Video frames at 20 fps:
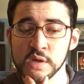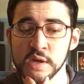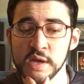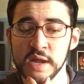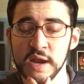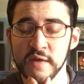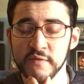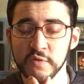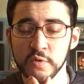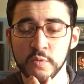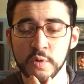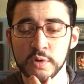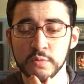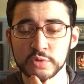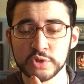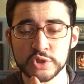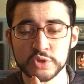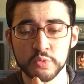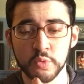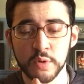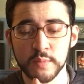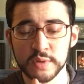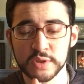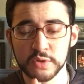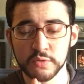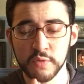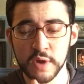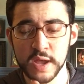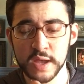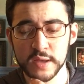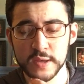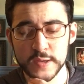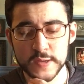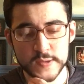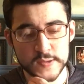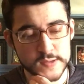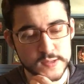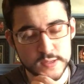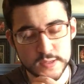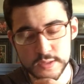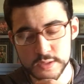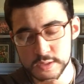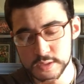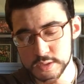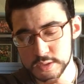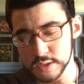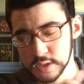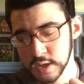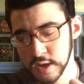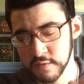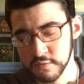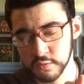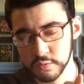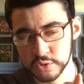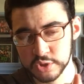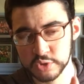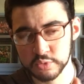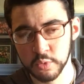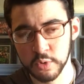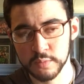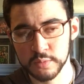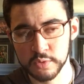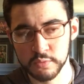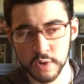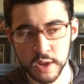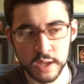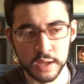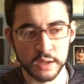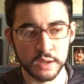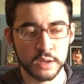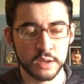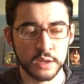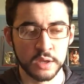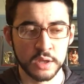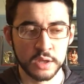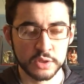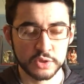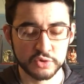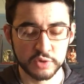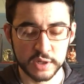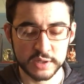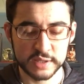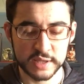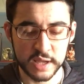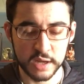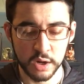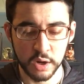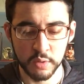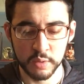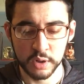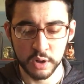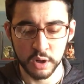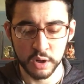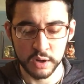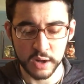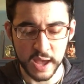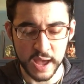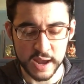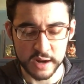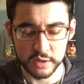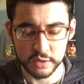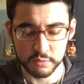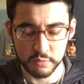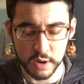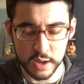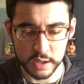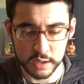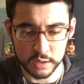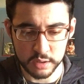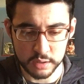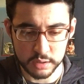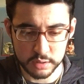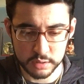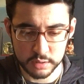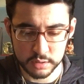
And everyone was swarming the ring. Everyone swarmed the ring, tried to get Owen Hart out of the ring,